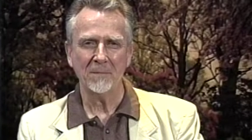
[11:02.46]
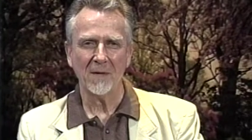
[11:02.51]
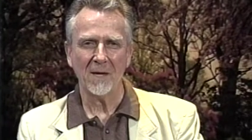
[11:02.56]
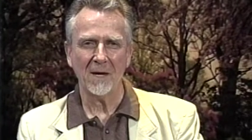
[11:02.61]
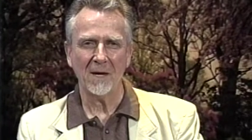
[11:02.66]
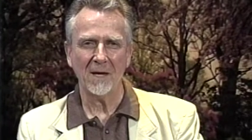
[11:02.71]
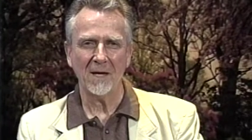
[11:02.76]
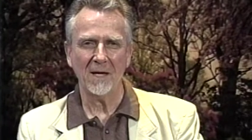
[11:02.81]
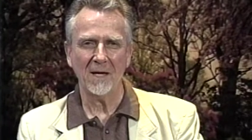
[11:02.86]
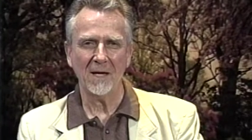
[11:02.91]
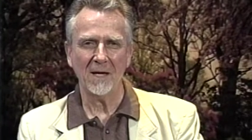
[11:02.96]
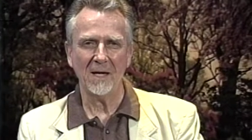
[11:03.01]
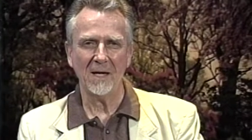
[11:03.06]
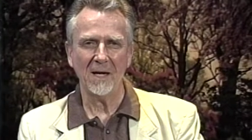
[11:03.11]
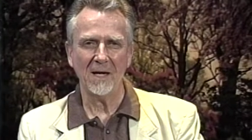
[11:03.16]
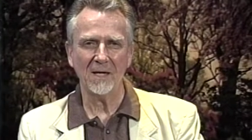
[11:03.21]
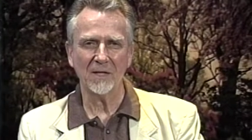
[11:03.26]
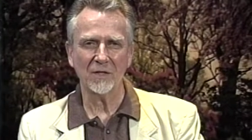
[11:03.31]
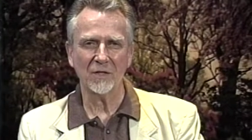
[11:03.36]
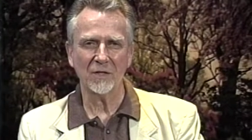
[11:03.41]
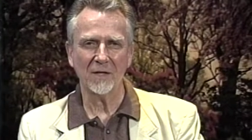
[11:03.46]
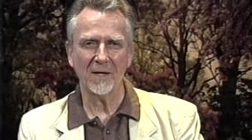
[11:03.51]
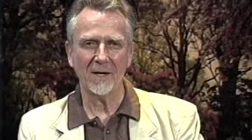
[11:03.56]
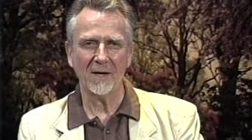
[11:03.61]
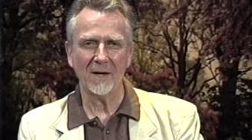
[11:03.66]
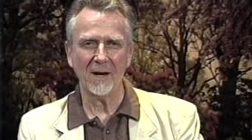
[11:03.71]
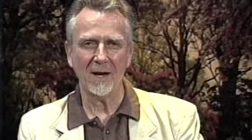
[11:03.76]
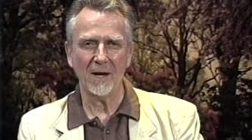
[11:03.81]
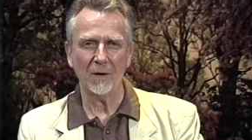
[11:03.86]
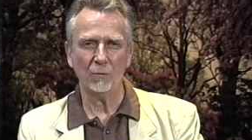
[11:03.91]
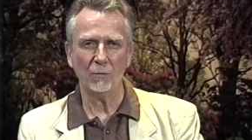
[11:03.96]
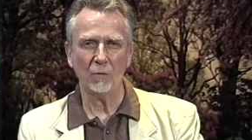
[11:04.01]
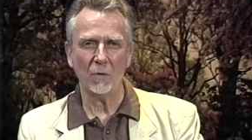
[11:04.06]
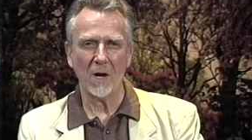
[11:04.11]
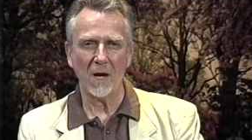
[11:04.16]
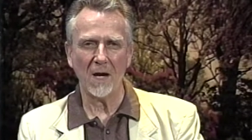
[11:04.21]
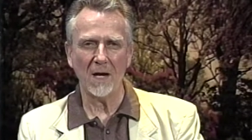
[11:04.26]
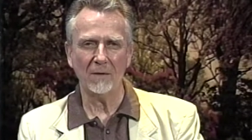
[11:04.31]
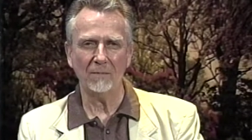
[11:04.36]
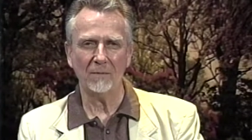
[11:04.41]
he gets a
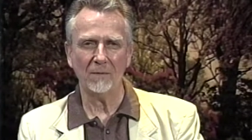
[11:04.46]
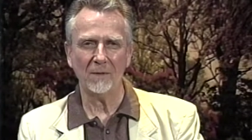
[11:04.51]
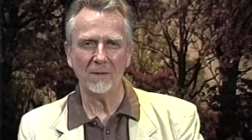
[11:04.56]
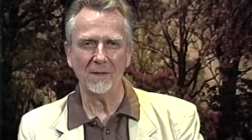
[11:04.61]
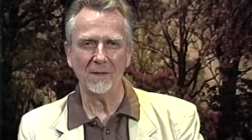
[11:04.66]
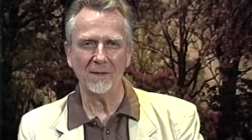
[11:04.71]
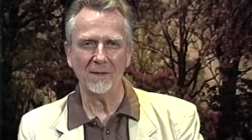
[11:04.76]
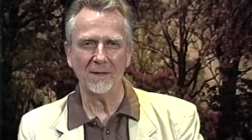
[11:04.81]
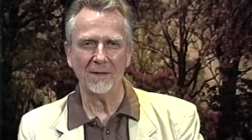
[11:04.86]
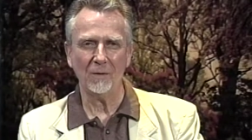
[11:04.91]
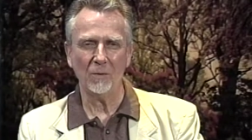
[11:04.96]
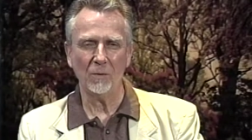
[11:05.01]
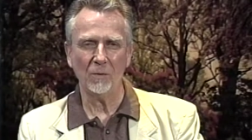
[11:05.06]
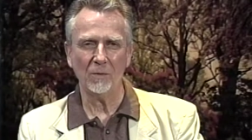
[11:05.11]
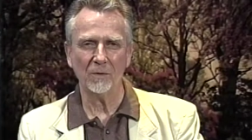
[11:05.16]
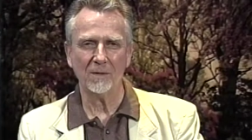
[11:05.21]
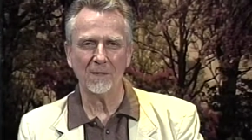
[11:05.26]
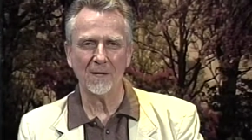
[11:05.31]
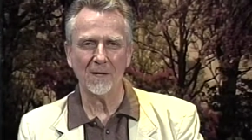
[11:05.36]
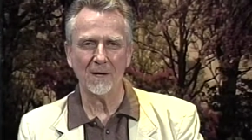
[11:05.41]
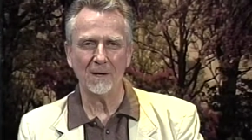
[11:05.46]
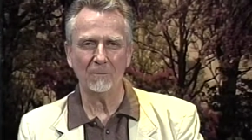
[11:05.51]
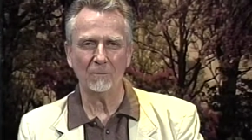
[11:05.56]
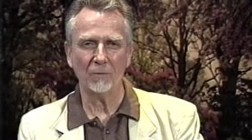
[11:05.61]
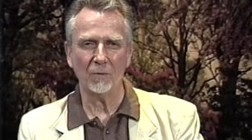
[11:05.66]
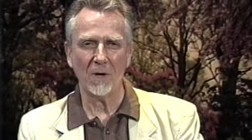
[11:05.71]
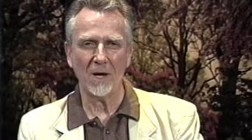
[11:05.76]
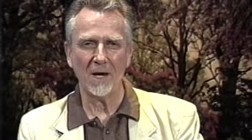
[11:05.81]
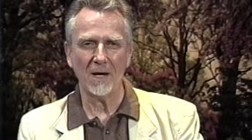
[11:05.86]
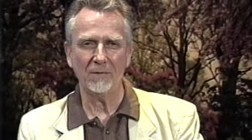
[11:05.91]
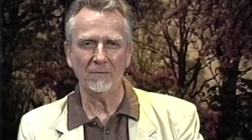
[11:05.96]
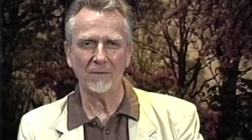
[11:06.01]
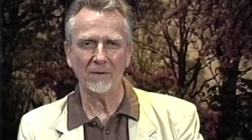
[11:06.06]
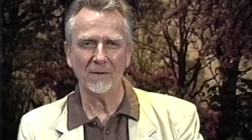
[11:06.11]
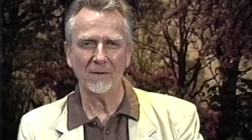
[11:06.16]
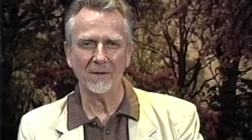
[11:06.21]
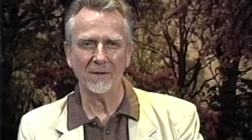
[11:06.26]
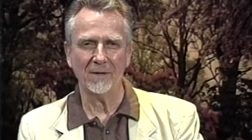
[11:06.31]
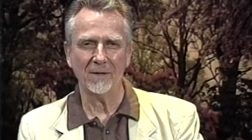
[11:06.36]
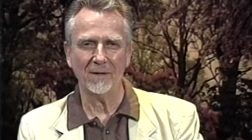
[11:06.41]
rival, an old-time
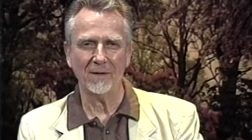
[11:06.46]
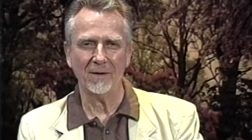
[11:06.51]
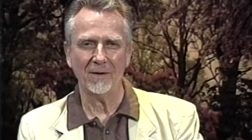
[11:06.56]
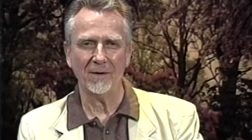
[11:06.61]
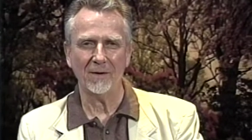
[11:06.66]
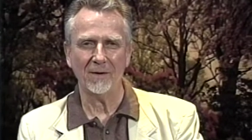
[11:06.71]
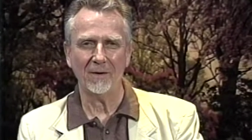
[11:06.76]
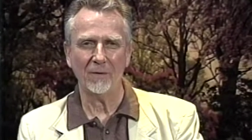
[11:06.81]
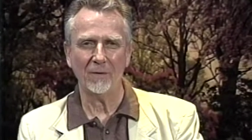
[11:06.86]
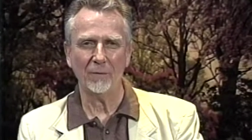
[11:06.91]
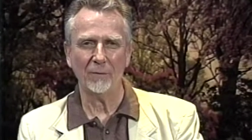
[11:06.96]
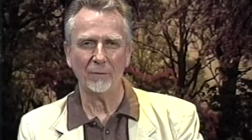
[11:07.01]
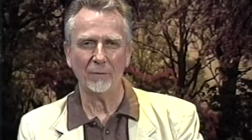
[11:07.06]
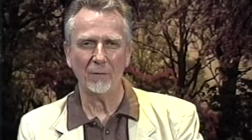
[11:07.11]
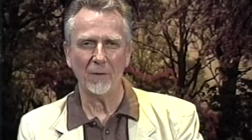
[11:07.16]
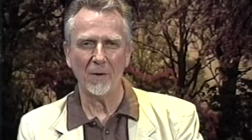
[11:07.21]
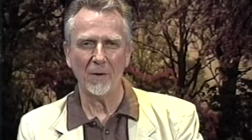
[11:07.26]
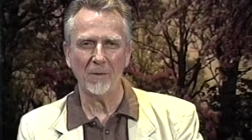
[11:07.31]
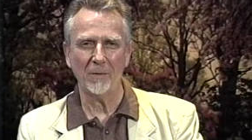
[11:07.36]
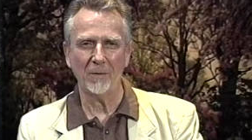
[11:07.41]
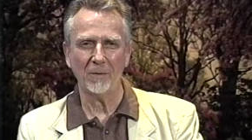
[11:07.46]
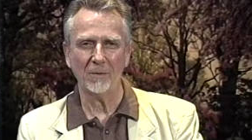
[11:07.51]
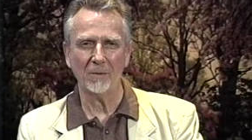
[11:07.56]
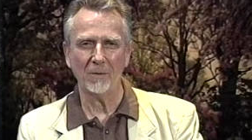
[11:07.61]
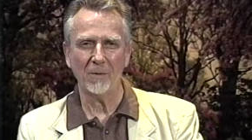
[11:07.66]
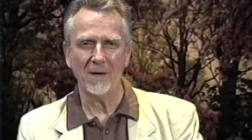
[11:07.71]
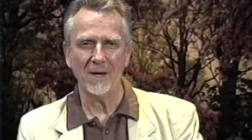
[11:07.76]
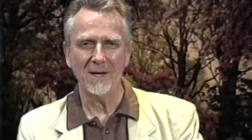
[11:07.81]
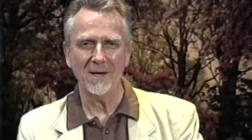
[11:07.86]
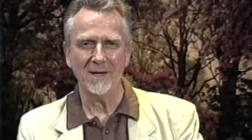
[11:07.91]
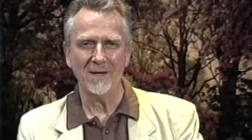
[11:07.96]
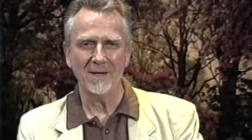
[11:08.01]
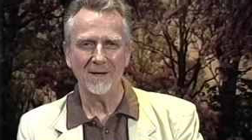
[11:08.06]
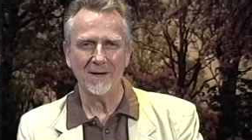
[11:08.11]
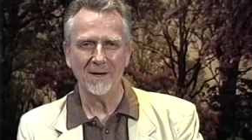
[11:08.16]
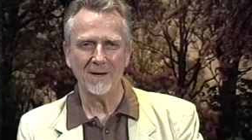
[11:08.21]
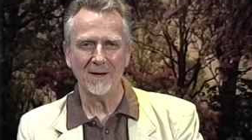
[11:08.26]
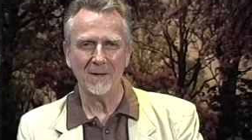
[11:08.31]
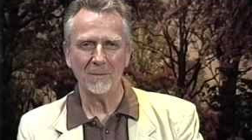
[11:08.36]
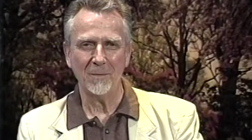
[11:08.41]
rival on the phone, who
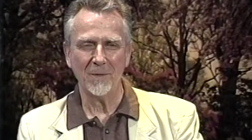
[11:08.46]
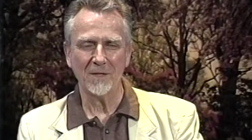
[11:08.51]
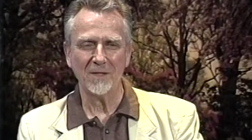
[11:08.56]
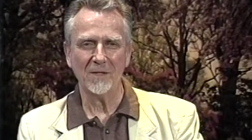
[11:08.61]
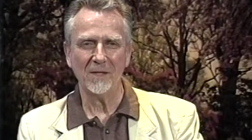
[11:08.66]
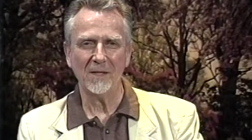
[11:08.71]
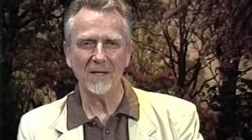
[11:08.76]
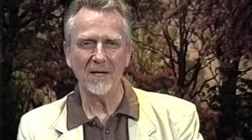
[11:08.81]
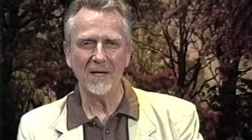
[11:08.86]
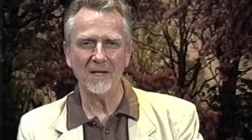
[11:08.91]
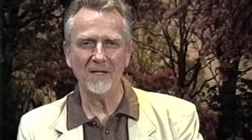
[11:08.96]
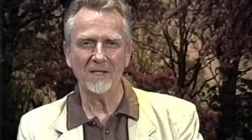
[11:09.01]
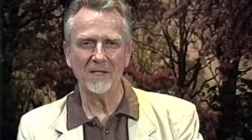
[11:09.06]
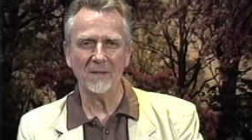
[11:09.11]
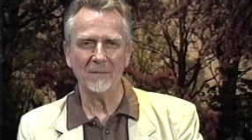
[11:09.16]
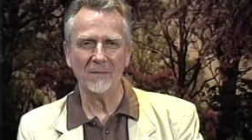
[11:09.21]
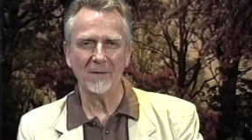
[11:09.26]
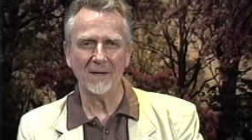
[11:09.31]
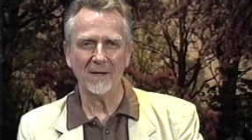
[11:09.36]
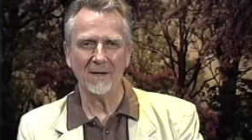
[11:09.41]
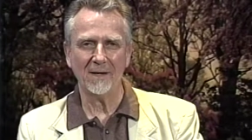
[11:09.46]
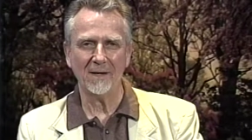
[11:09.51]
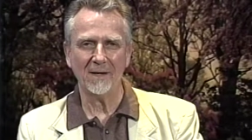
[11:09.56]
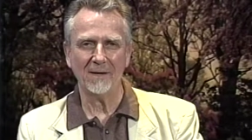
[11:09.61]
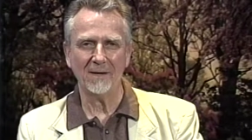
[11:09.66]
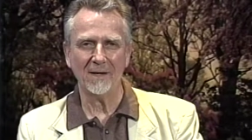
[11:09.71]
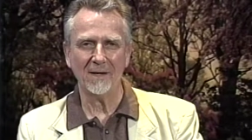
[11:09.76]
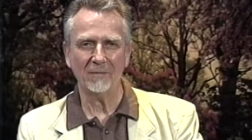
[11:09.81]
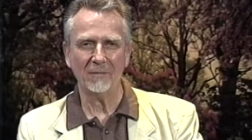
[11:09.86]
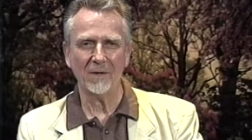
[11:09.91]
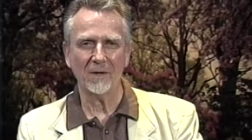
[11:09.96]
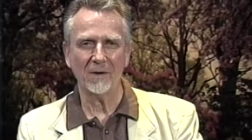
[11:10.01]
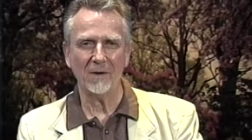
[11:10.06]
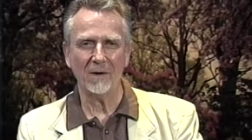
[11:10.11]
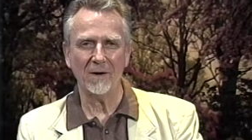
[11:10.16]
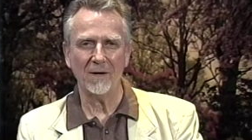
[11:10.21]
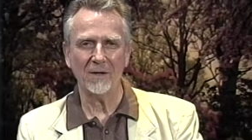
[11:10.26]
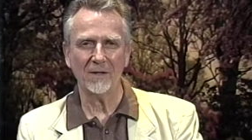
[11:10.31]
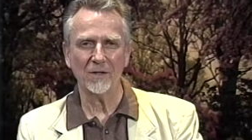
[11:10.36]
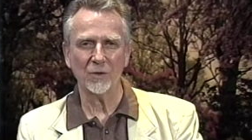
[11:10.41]
misleads him in
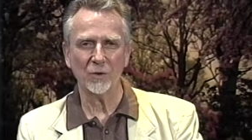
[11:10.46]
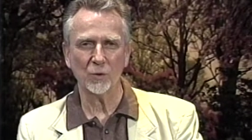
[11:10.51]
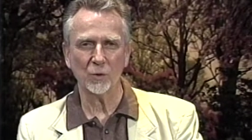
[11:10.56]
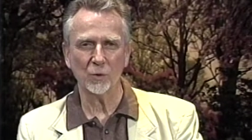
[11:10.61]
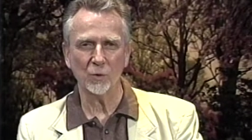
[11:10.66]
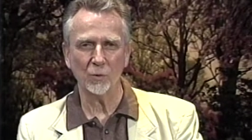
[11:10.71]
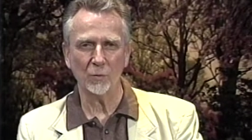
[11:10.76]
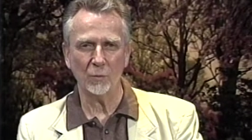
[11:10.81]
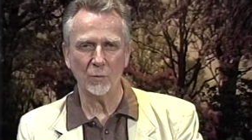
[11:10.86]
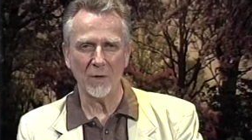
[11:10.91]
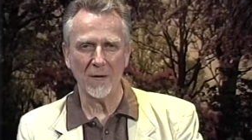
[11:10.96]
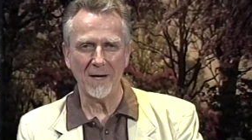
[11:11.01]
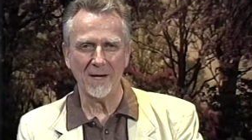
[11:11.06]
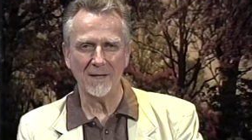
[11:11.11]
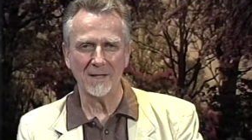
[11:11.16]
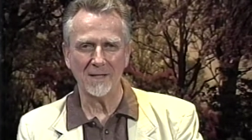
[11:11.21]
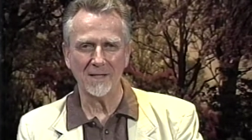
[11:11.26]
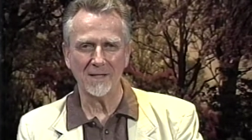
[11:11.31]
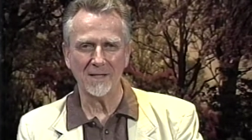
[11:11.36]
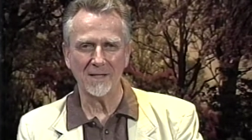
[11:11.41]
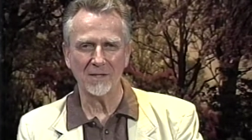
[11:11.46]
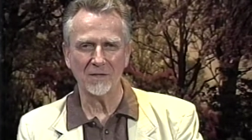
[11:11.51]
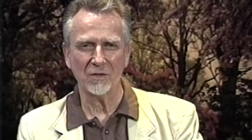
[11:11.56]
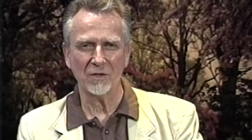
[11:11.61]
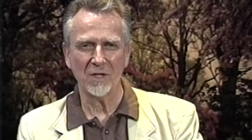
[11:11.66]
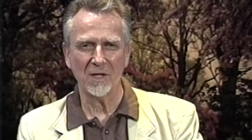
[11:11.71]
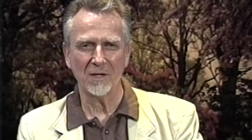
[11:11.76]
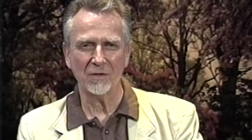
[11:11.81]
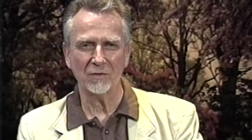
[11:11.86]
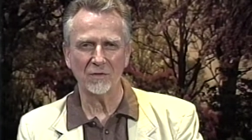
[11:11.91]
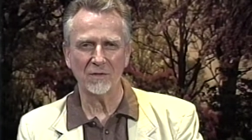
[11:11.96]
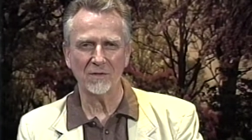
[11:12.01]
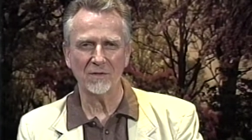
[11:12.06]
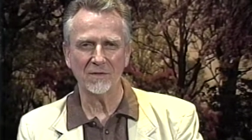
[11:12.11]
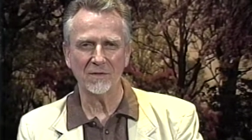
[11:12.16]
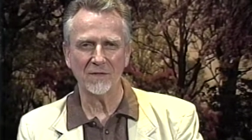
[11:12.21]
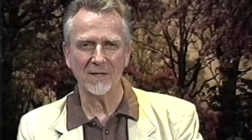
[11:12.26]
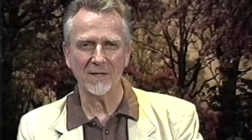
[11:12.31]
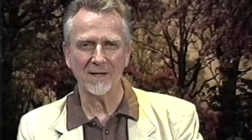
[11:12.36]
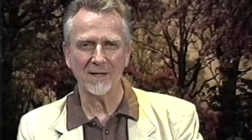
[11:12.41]
regard to Brandy's
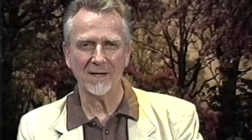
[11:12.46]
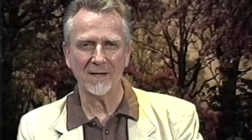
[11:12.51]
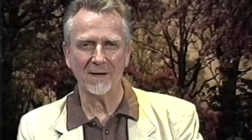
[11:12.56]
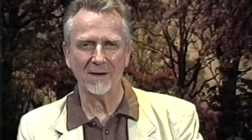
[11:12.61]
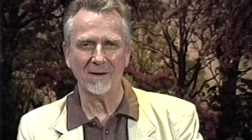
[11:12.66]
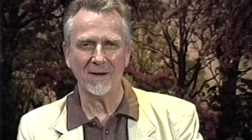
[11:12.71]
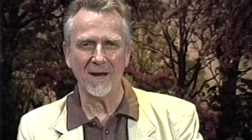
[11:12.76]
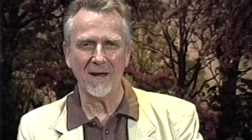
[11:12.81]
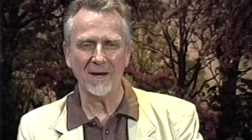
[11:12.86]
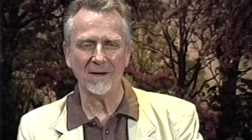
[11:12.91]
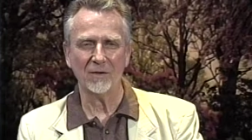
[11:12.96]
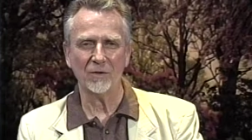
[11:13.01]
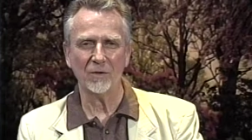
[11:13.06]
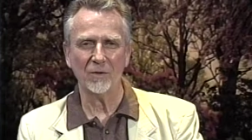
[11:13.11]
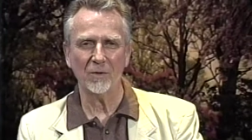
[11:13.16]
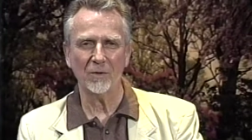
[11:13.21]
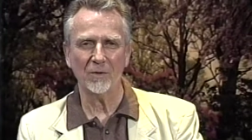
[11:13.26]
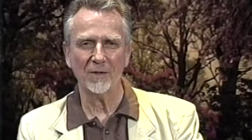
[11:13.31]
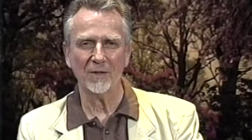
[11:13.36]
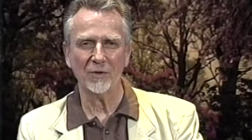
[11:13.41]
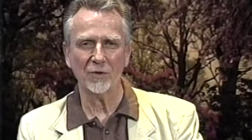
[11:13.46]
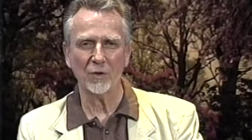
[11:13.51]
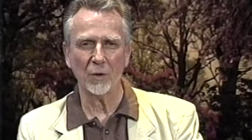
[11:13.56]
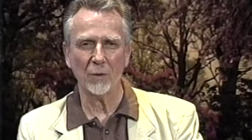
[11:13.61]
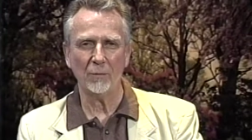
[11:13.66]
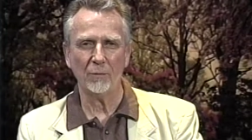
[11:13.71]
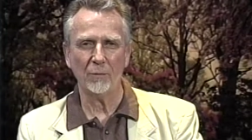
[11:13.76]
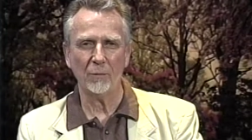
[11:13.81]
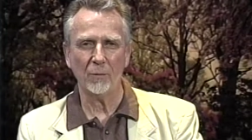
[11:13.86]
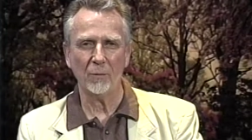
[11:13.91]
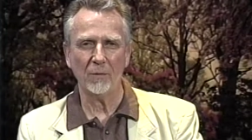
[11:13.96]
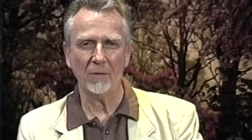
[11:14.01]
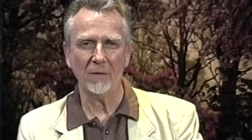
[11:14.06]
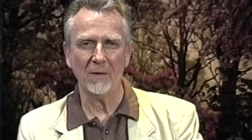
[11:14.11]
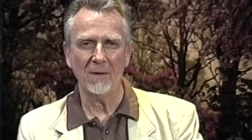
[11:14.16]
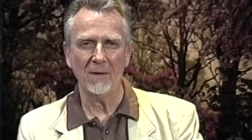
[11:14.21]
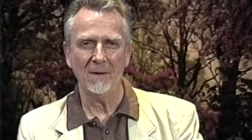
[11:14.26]
intentions and attitude and so forth.